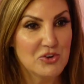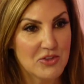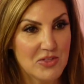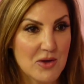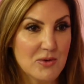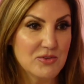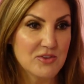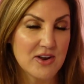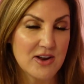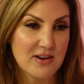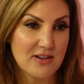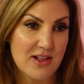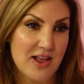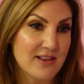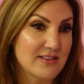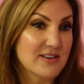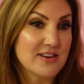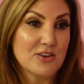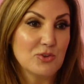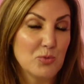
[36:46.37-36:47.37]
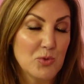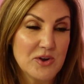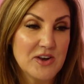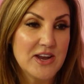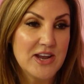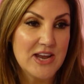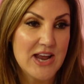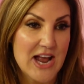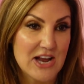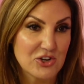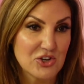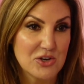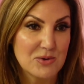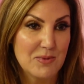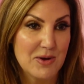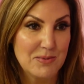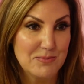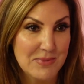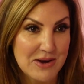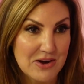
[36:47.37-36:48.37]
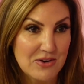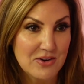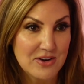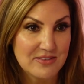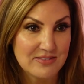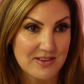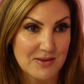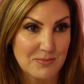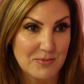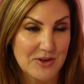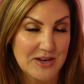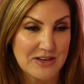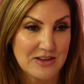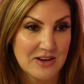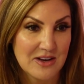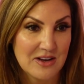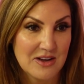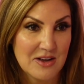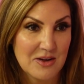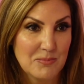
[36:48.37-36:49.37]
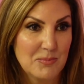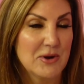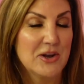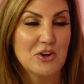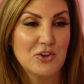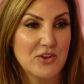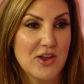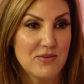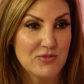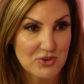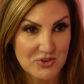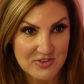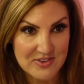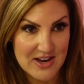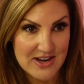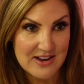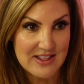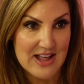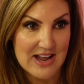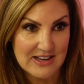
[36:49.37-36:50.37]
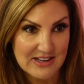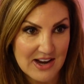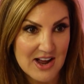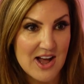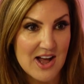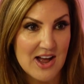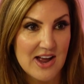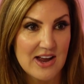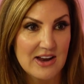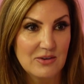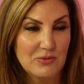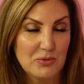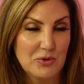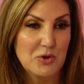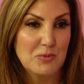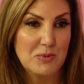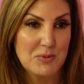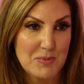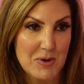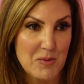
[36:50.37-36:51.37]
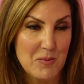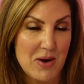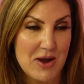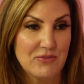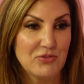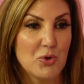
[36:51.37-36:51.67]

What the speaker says: I thought was kind of classic because one day he actually might marry someone, but he'll never say to that guy, will you be my wife?